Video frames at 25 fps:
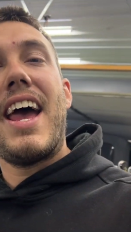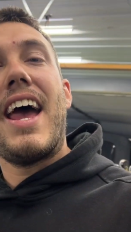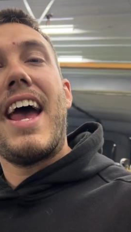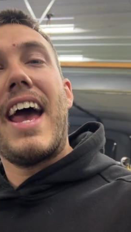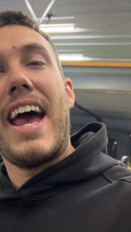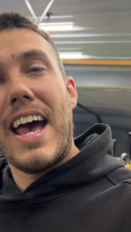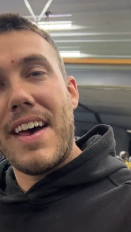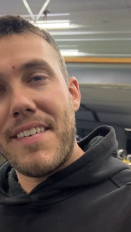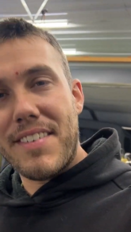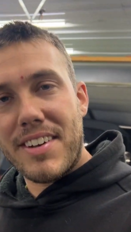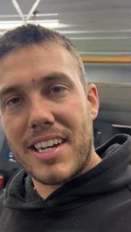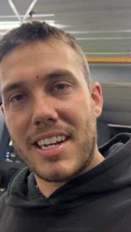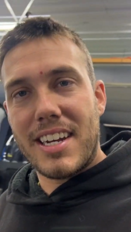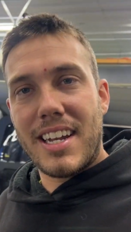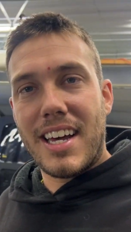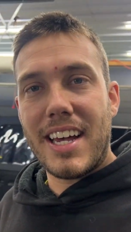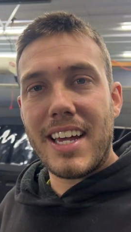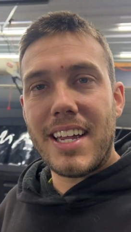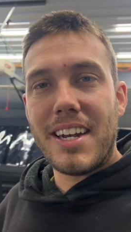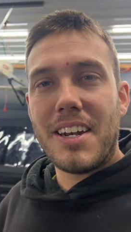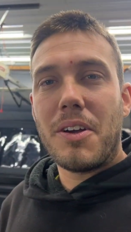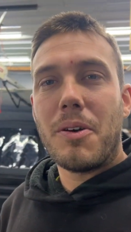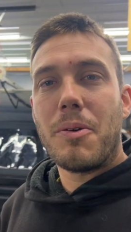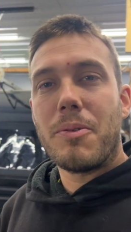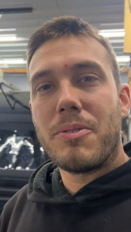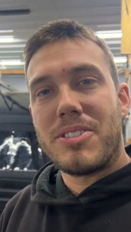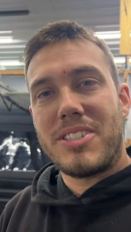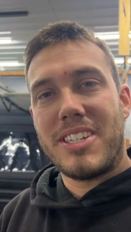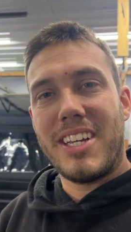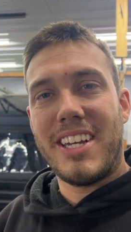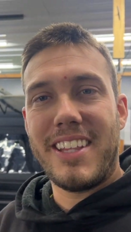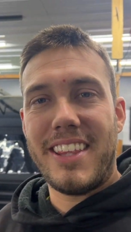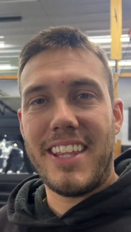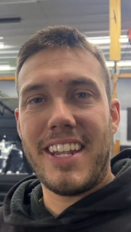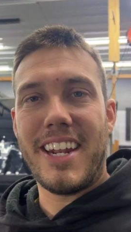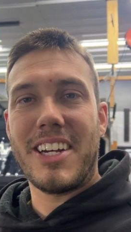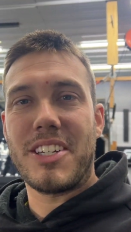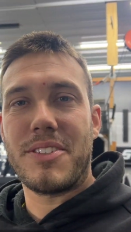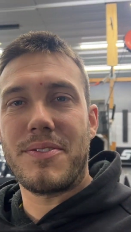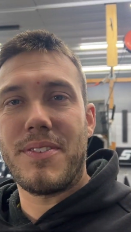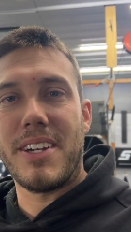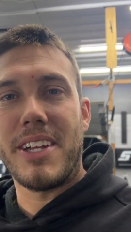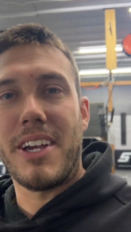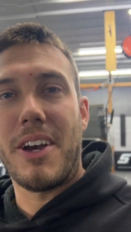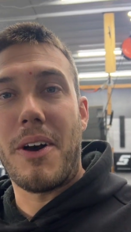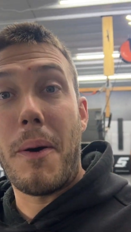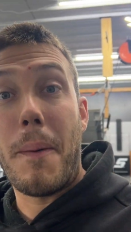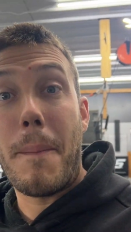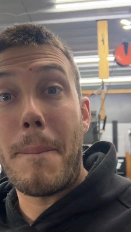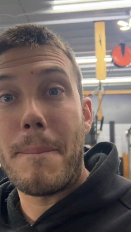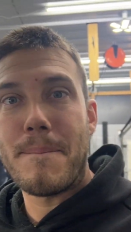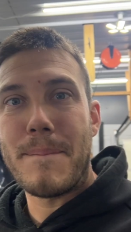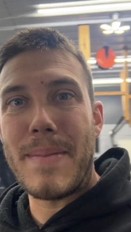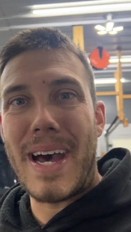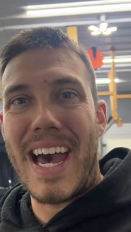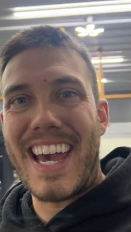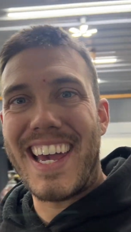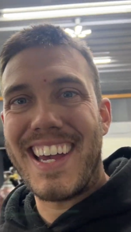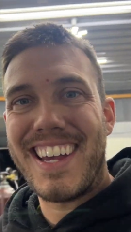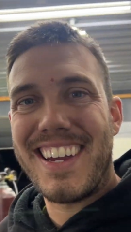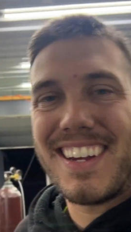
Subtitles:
Have a good night. See you in the next video. Bye.